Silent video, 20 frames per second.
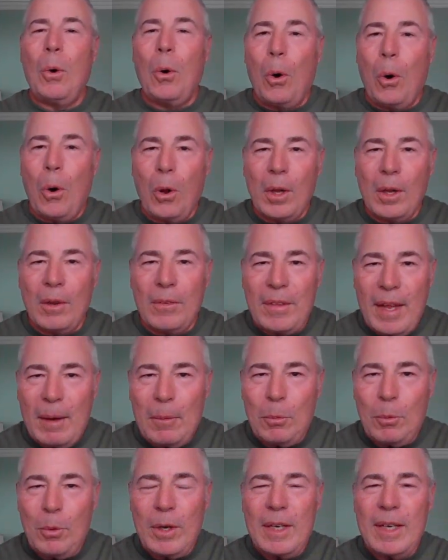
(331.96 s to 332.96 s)
All of
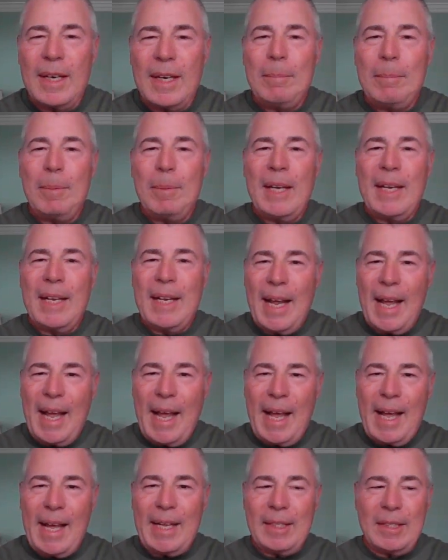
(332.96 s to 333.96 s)
them would be
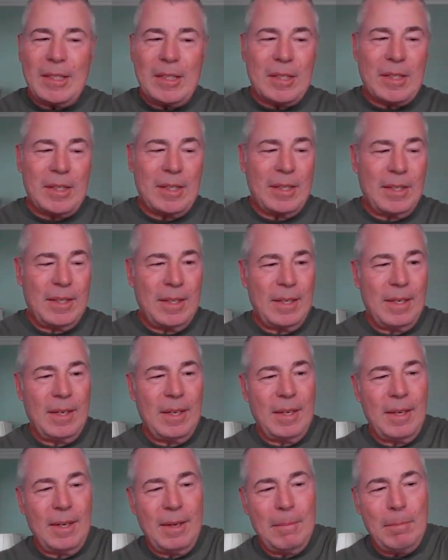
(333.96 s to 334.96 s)
enhanced
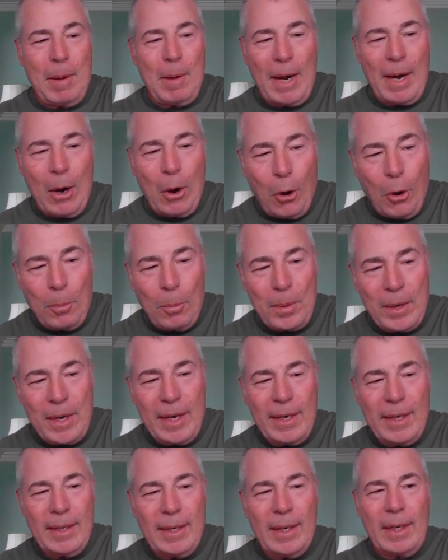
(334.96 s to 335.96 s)
by
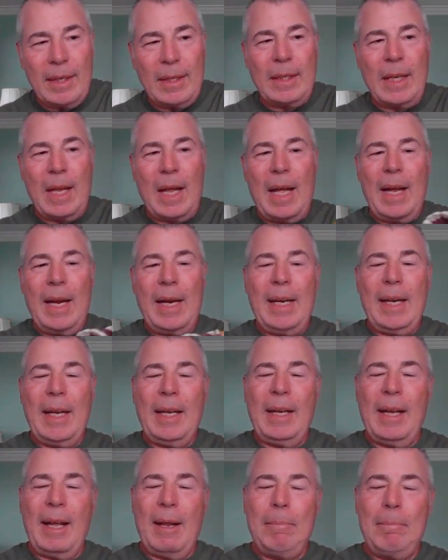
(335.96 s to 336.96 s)
opening,
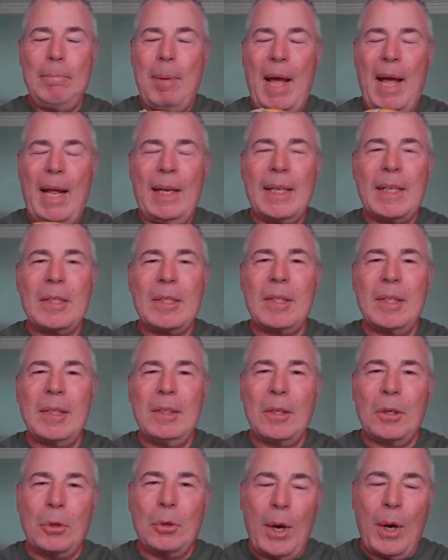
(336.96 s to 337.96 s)
aligning, and
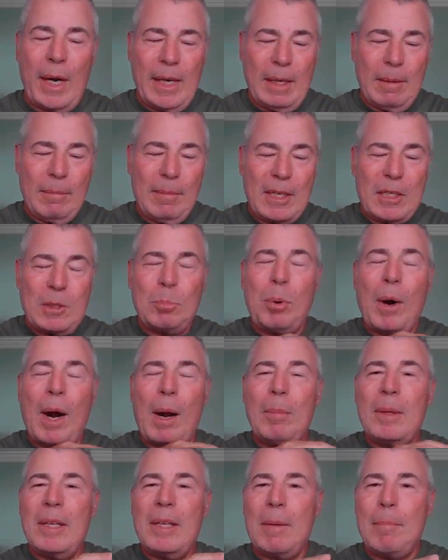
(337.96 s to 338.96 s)
balancing the cranium. That's
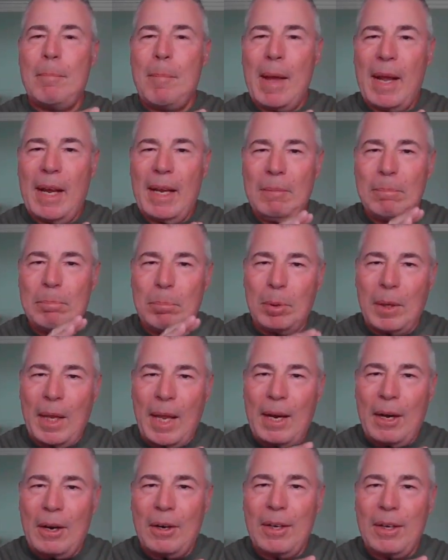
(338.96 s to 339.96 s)
probably the main
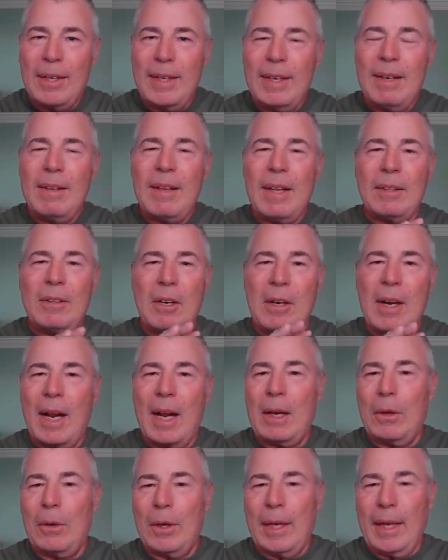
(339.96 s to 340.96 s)
player that they're
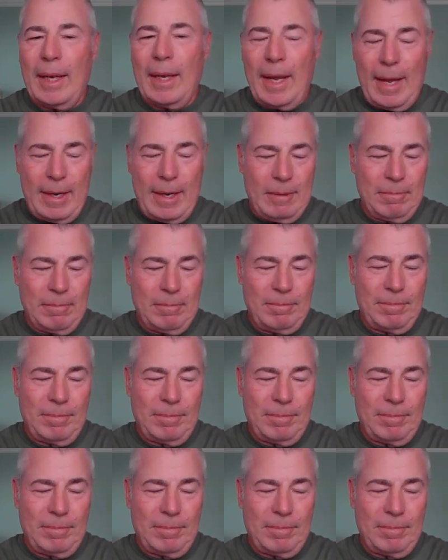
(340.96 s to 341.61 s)
not looking at.